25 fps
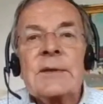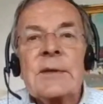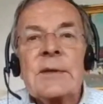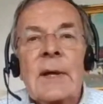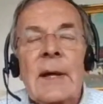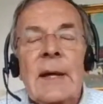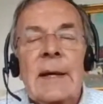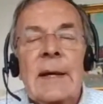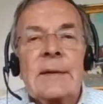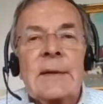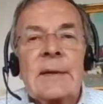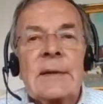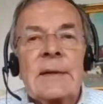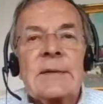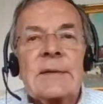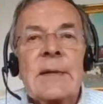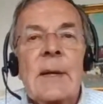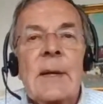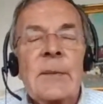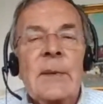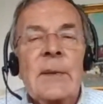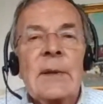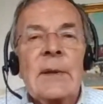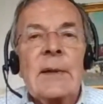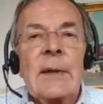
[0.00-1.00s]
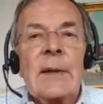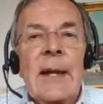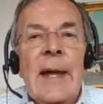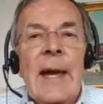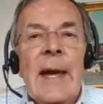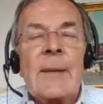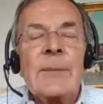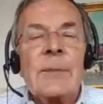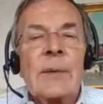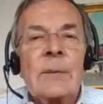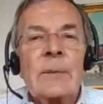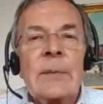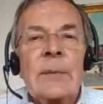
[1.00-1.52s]
shot that something could
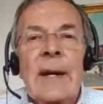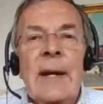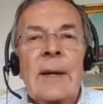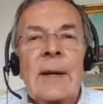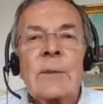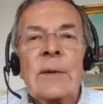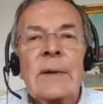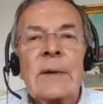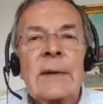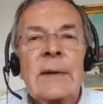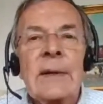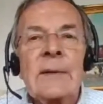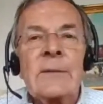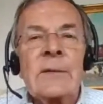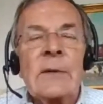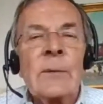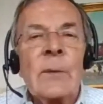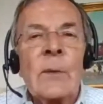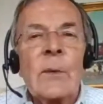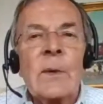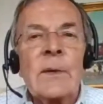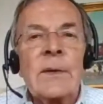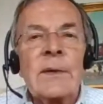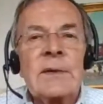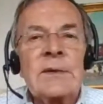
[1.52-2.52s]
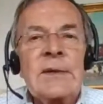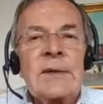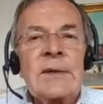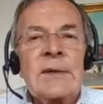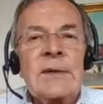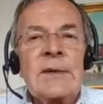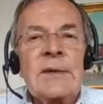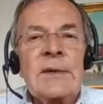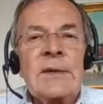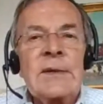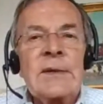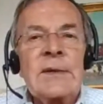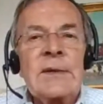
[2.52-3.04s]
happen. But I wouldn't give it more than
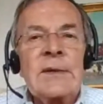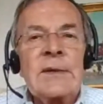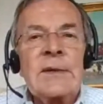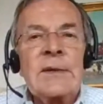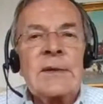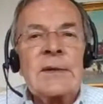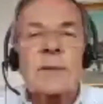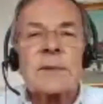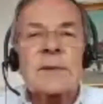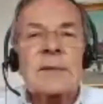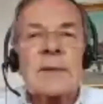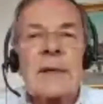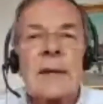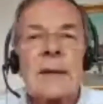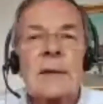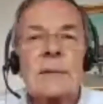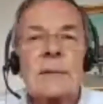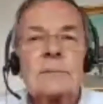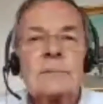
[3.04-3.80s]
10, 15%.